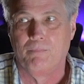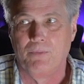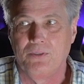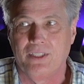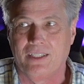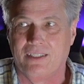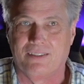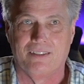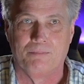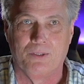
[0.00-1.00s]
Music is
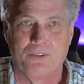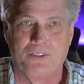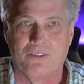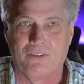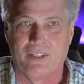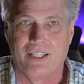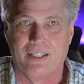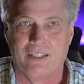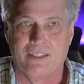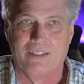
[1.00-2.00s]
an emotional
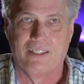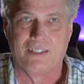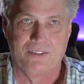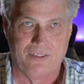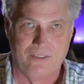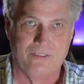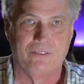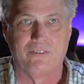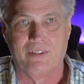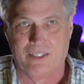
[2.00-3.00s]
thing, and yes,
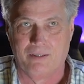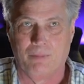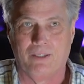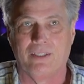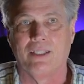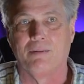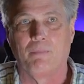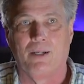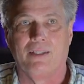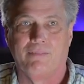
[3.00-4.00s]
you think about it,
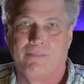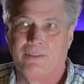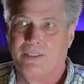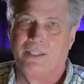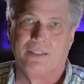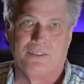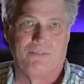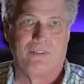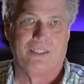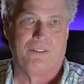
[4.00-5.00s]
but it really does
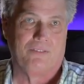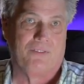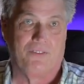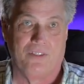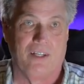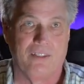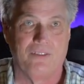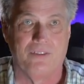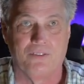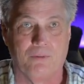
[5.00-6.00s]
affect your
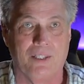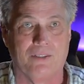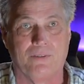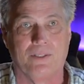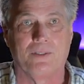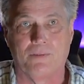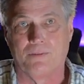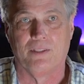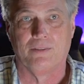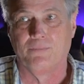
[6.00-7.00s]
physiology as well. Like,
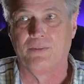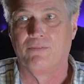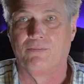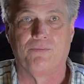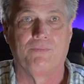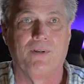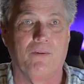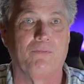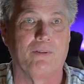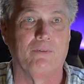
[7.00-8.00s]
you know,
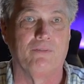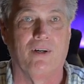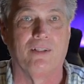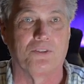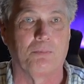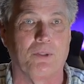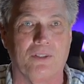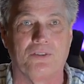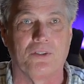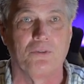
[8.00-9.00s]
hopefully we've all
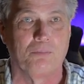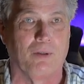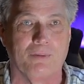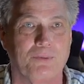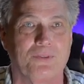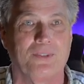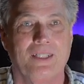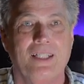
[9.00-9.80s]
experienced goosebumps